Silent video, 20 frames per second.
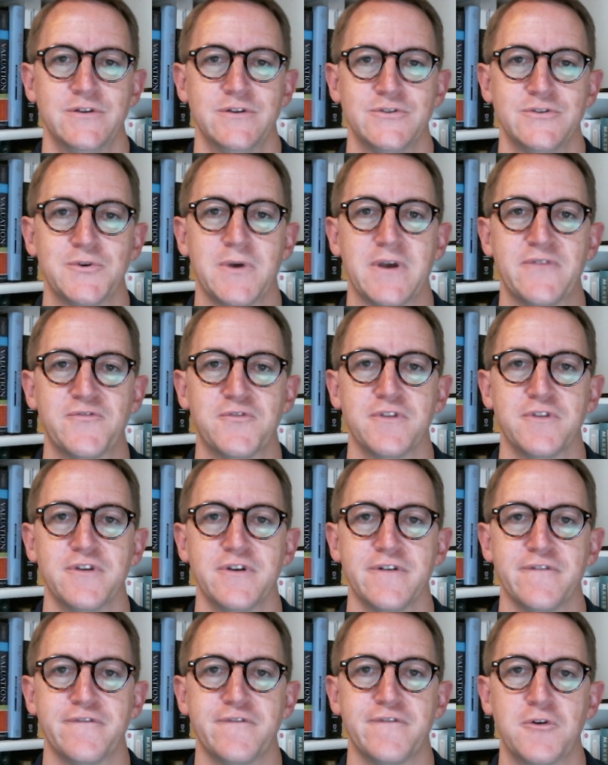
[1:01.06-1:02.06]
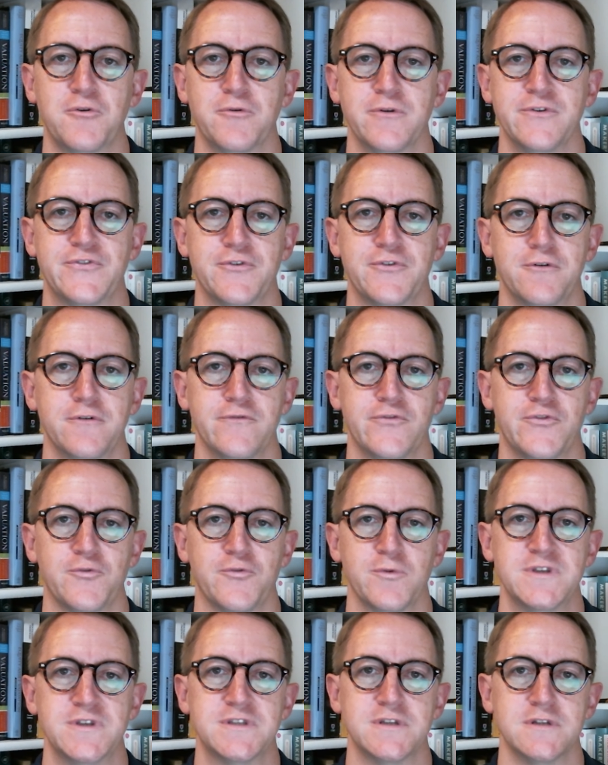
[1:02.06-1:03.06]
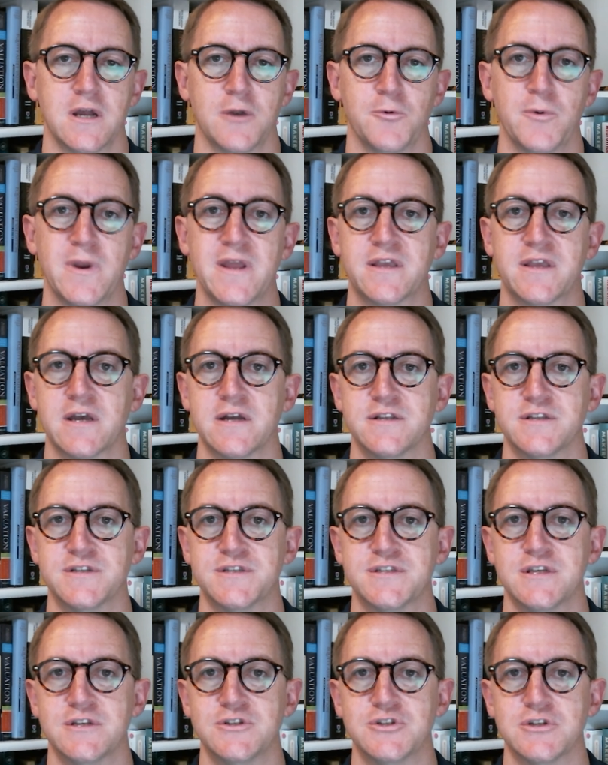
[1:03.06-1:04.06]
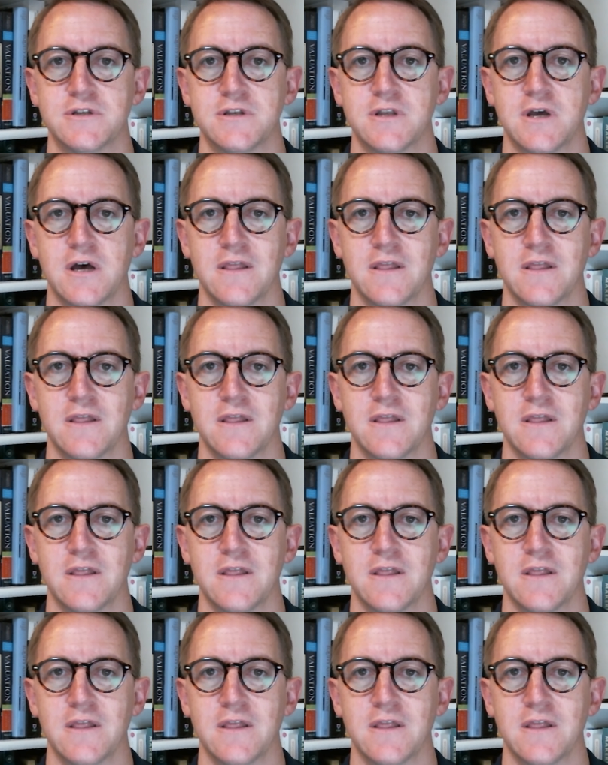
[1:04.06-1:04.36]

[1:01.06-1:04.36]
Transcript: So, after the Federal Reserve's recent rate cut decision,